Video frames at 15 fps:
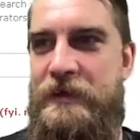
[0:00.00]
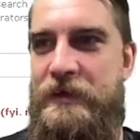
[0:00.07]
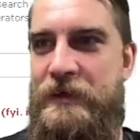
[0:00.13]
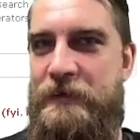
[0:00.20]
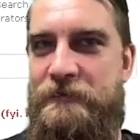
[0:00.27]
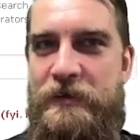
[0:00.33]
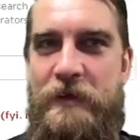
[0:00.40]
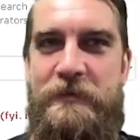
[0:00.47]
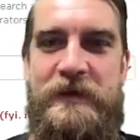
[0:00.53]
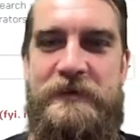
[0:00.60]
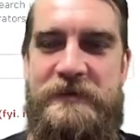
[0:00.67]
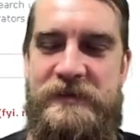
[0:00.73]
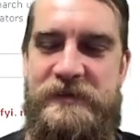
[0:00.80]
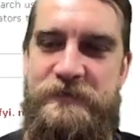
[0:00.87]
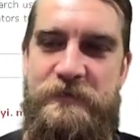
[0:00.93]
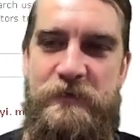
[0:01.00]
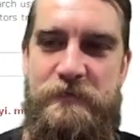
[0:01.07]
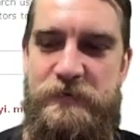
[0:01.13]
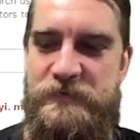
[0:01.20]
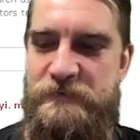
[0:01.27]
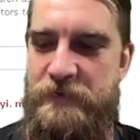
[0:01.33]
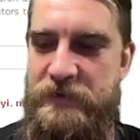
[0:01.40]
am coming at this from the
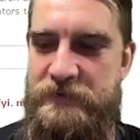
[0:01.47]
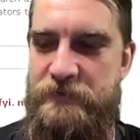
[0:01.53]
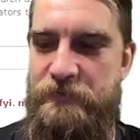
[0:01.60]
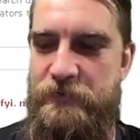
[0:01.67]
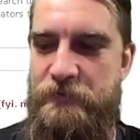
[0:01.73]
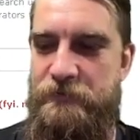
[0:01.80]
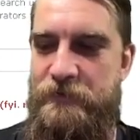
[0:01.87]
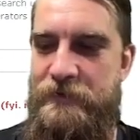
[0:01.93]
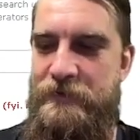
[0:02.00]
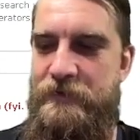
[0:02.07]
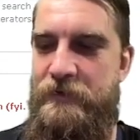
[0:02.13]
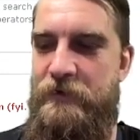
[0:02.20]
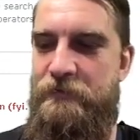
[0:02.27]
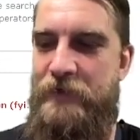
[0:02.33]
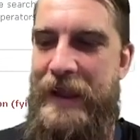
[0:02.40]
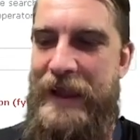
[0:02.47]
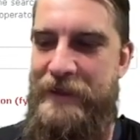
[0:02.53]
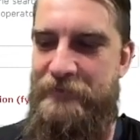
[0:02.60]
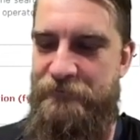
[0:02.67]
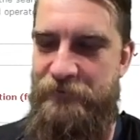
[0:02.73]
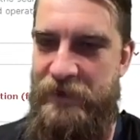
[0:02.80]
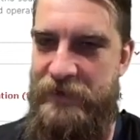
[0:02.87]
perspective of
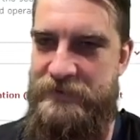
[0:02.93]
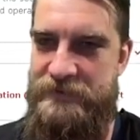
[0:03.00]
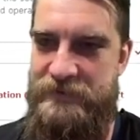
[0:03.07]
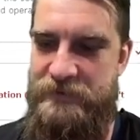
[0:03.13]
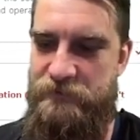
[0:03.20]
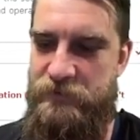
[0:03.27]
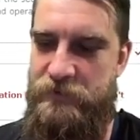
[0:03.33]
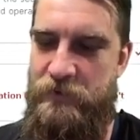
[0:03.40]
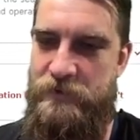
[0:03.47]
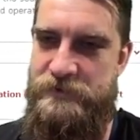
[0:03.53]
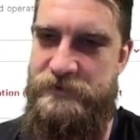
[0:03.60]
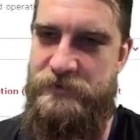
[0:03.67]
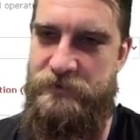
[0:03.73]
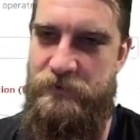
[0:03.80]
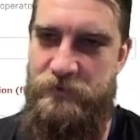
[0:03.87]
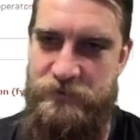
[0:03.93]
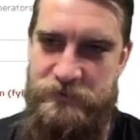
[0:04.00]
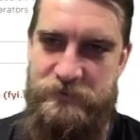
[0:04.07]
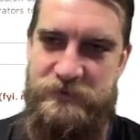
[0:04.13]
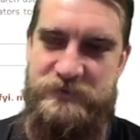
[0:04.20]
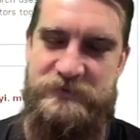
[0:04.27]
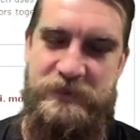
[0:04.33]
affect in regards to
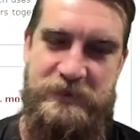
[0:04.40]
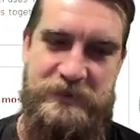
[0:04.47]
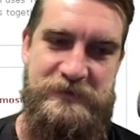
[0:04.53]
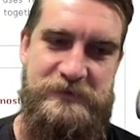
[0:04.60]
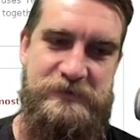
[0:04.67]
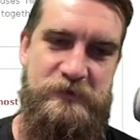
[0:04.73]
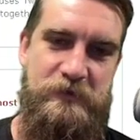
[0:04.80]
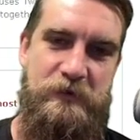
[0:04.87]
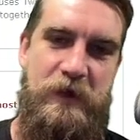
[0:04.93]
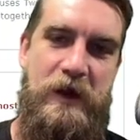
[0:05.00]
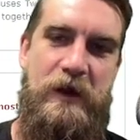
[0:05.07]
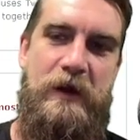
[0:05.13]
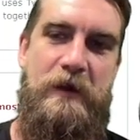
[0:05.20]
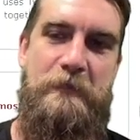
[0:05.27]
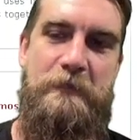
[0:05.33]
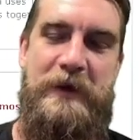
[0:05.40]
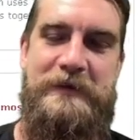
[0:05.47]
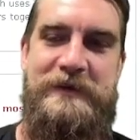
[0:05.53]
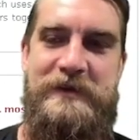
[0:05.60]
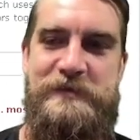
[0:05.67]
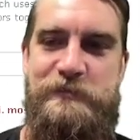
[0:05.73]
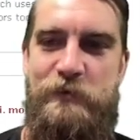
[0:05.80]
cultural studies. So I
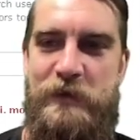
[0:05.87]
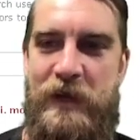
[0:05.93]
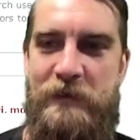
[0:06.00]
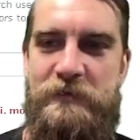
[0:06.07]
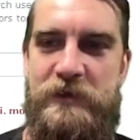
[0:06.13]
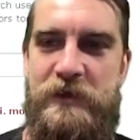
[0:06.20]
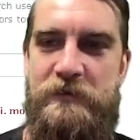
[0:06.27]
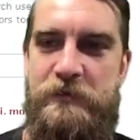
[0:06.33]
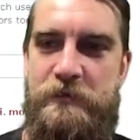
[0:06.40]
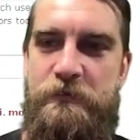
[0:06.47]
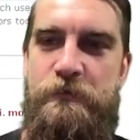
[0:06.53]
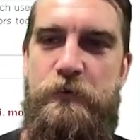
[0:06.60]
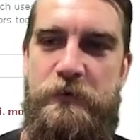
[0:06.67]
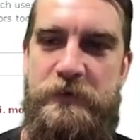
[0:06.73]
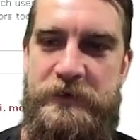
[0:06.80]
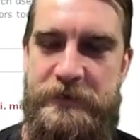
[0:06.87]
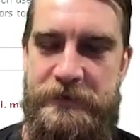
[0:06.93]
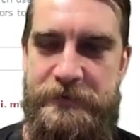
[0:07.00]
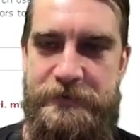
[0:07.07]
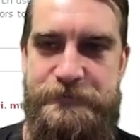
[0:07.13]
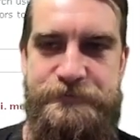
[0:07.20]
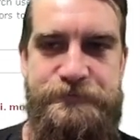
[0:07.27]
guess what I'm going to look for
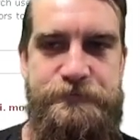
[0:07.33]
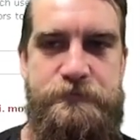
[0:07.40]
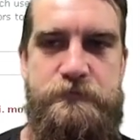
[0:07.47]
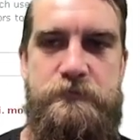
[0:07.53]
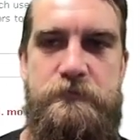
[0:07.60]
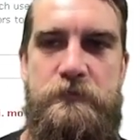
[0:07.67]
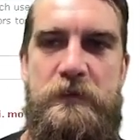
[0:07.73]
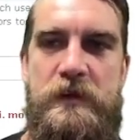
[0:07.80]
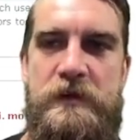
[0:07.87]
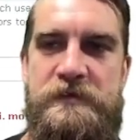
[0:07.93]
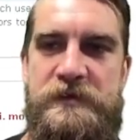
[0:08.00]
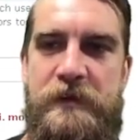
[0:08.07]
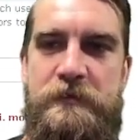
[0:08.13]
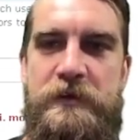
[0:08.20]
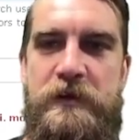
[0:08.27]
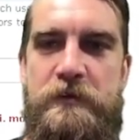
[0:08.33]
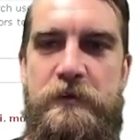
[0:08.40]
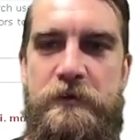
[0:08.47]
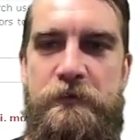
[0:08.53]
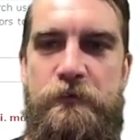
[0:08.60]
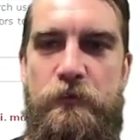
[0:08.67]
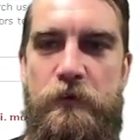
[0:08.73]
here is I'm going to
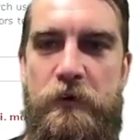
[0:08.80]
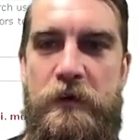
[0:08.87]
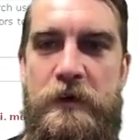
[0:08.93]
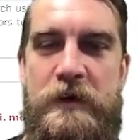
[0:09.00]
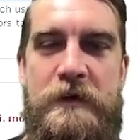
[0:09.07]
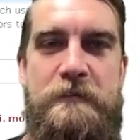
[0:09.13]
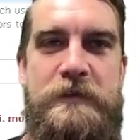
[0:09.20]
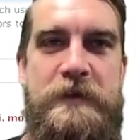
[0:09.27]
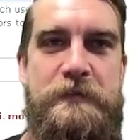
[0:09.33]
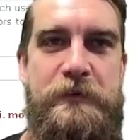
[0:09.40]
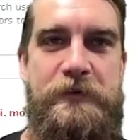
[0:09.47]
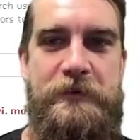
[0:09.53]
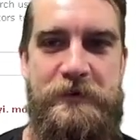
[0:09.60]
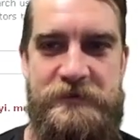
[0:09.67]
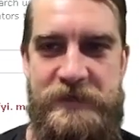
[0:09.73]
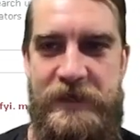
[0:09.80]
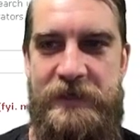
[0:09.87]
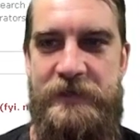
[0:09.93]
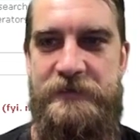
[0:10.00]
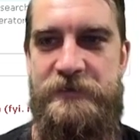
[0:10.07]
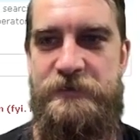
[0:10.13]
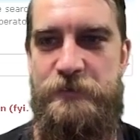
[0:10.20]
look for people that are
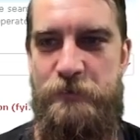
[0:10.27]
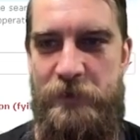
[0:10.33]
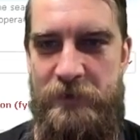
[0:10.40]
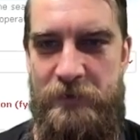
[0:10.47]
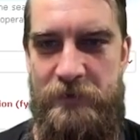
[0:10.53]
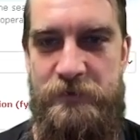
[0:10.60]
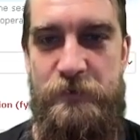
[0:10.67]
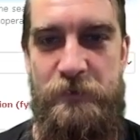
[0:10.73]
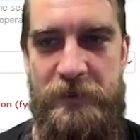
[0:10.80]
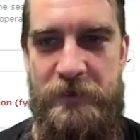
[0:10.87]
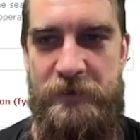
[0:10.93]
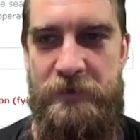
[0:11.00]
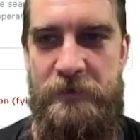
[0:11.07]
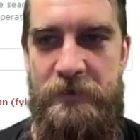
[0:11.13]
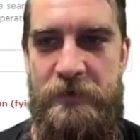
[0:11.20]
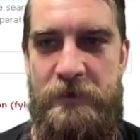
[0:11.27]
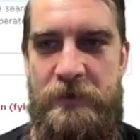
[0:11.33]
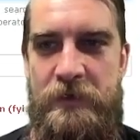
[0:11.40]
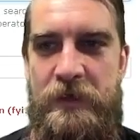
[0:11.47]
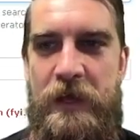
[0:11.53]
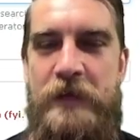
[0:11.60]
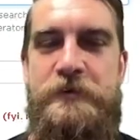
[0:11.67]
taking to Twitter
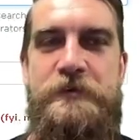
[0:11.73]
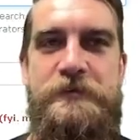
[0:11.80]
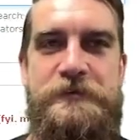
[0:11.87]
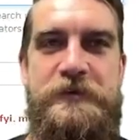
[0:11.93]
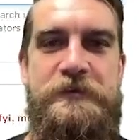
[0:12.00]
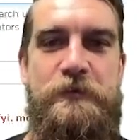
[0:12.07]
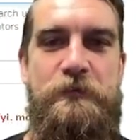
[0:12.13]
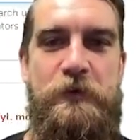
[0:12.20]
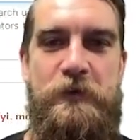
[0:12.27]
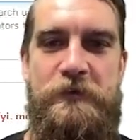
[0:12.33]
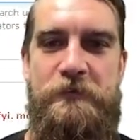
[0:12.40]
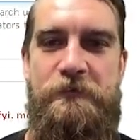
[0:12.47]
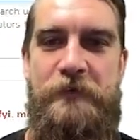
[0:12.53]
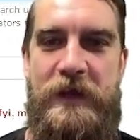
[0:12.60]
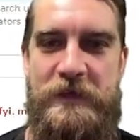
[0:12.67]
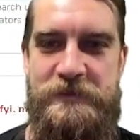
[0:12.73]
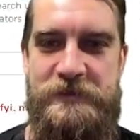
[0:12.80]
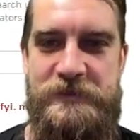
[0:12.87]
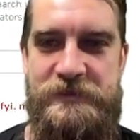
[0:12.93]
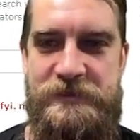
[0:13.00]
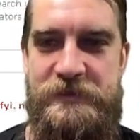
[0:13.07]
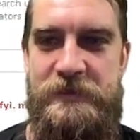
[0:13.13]
and using the word
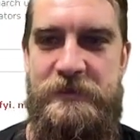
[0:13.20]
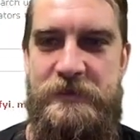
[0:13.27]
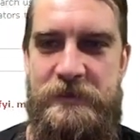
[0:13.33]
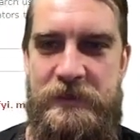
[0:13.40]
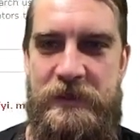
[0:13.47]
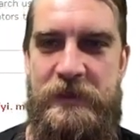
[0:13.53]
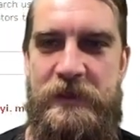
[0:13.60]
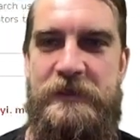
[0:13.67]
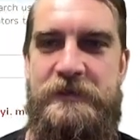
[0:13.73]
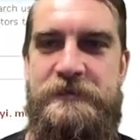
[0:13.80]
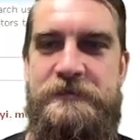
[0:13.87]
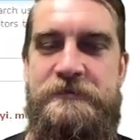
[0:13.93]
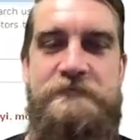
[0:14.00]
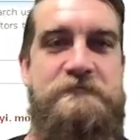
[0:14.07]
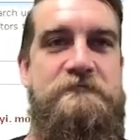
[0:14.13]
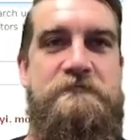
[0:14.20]
fascist in